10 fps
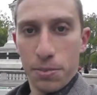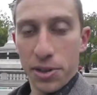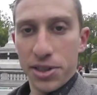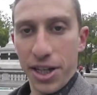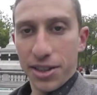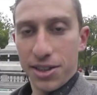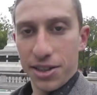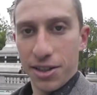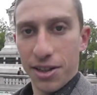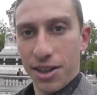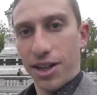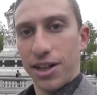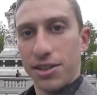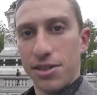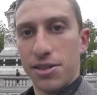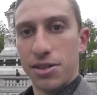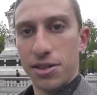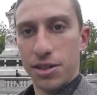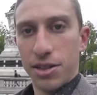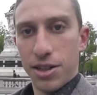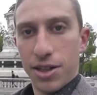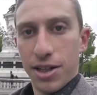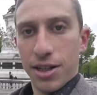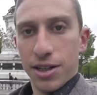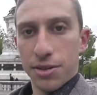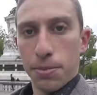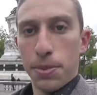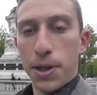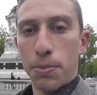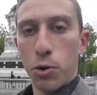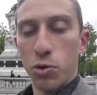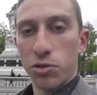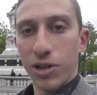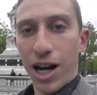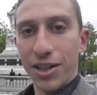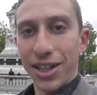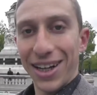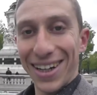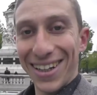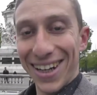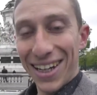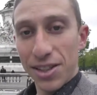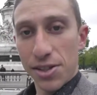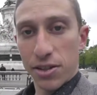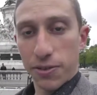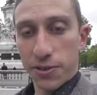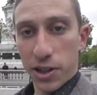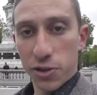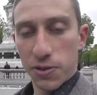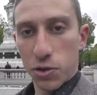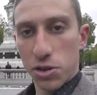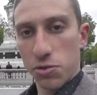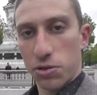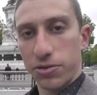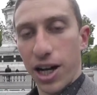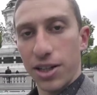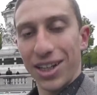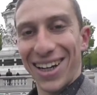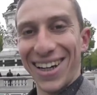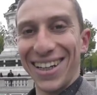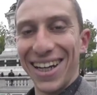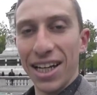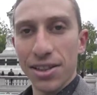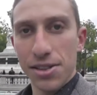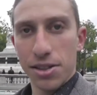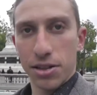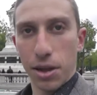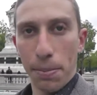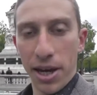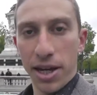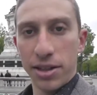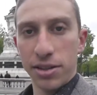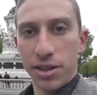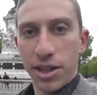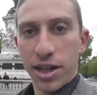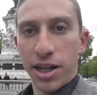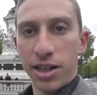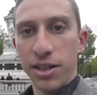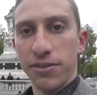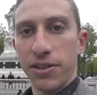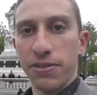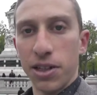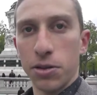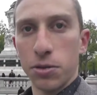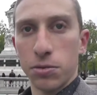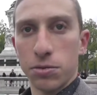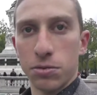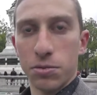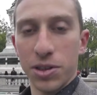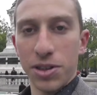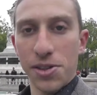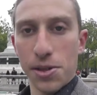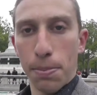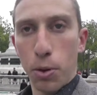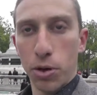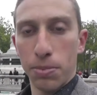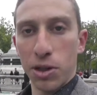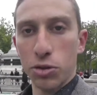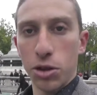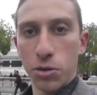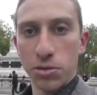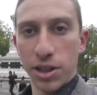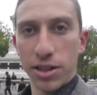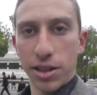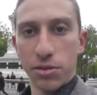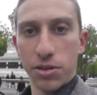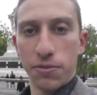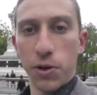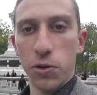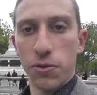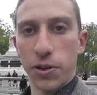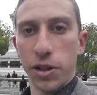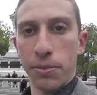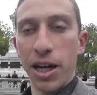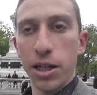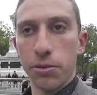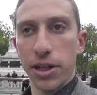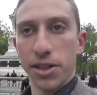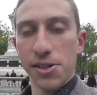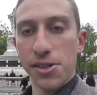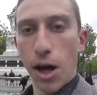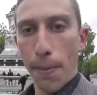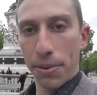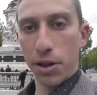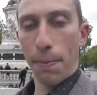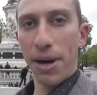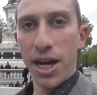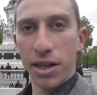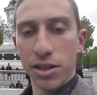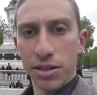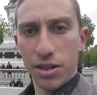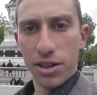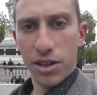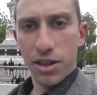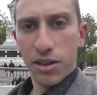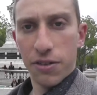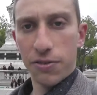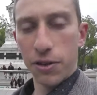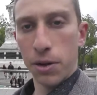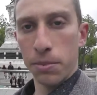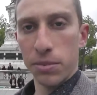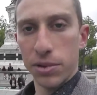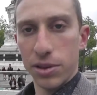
predicted that people would rally against, or French voters would rally against Le Pen, and even if they don't really support Macron, that they would vote for him anyway to stop Le Pen from